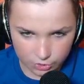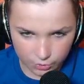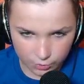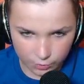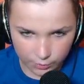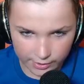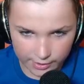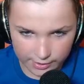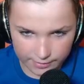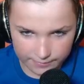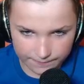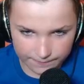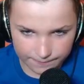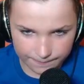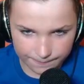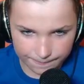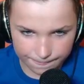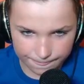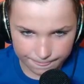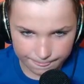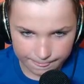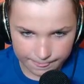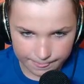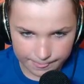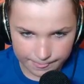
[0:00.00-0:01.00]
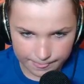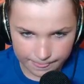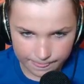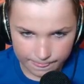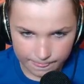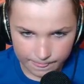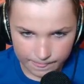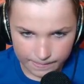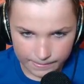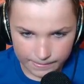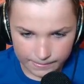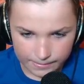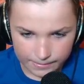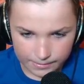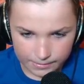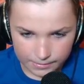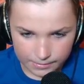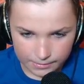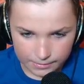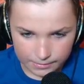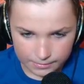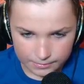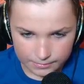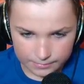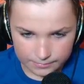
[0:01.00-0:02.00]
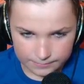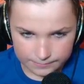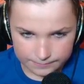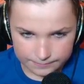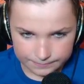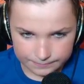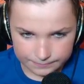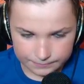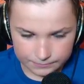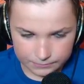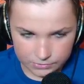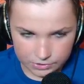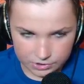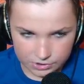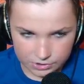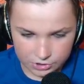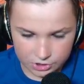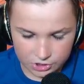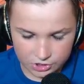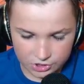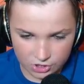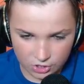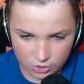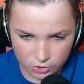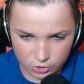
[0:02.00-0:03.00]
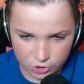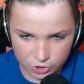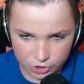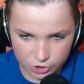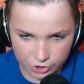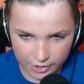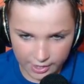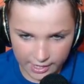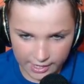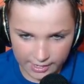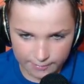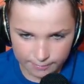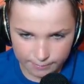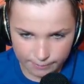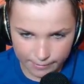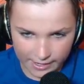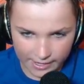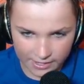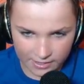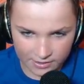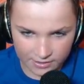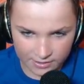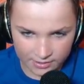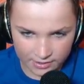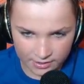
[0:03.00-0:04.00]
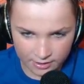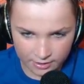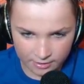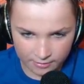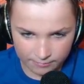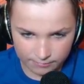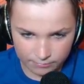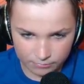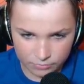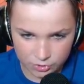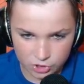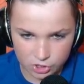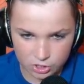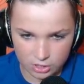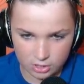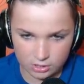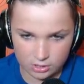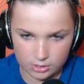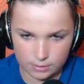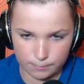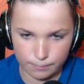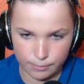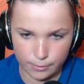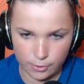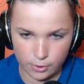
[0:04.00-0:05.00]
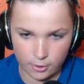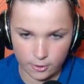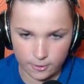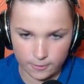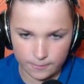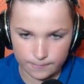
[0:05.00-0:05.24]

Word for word: we... What is this? What? So should I buy the chocolate bar?